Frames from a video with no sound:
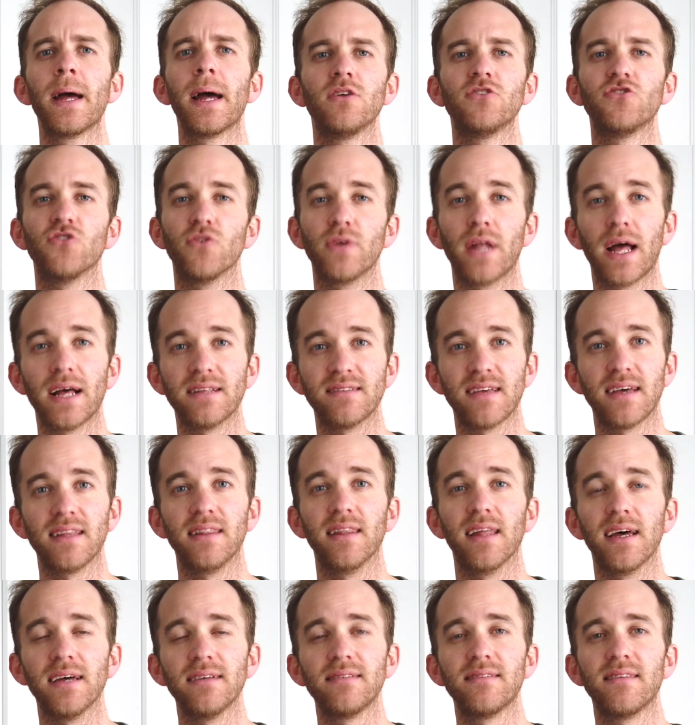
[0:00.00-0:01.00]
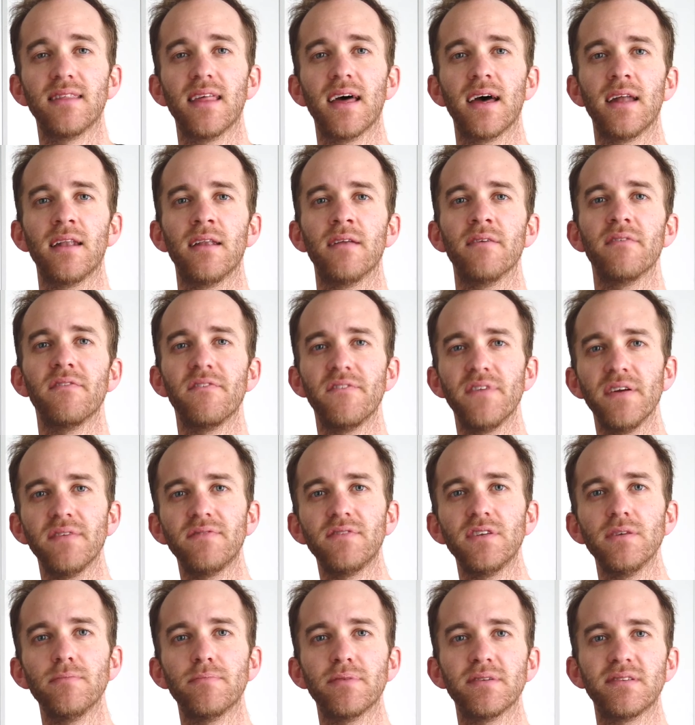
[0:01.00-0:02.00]
So it has a less than
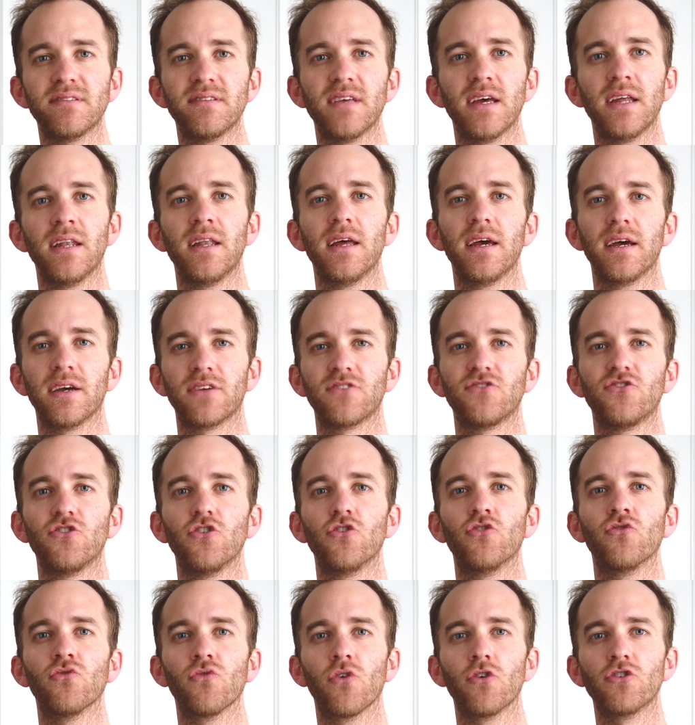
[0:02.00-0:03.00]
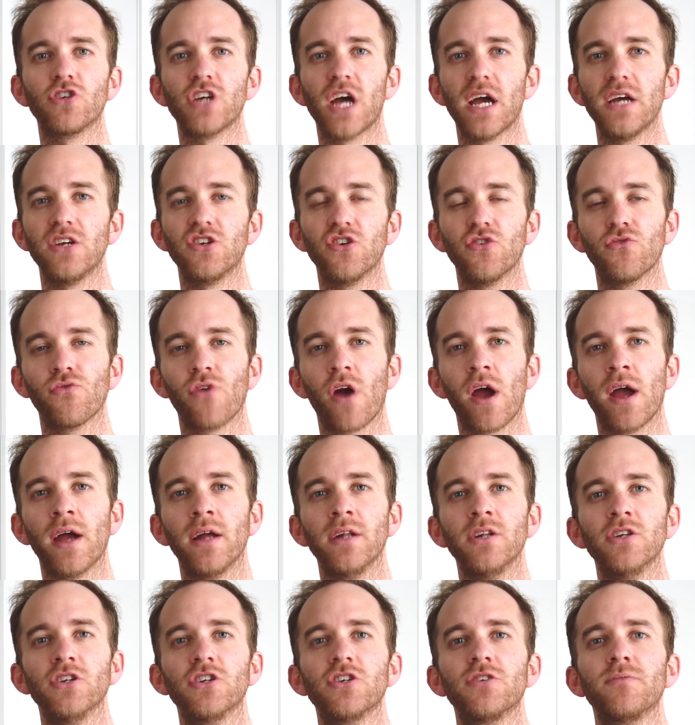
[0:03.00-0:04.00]
50% external rotation
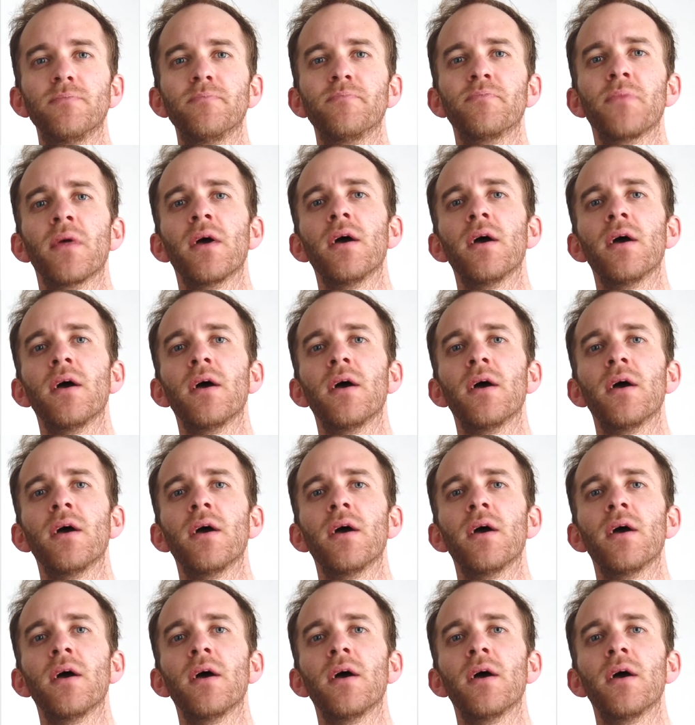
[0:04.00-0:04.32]
range.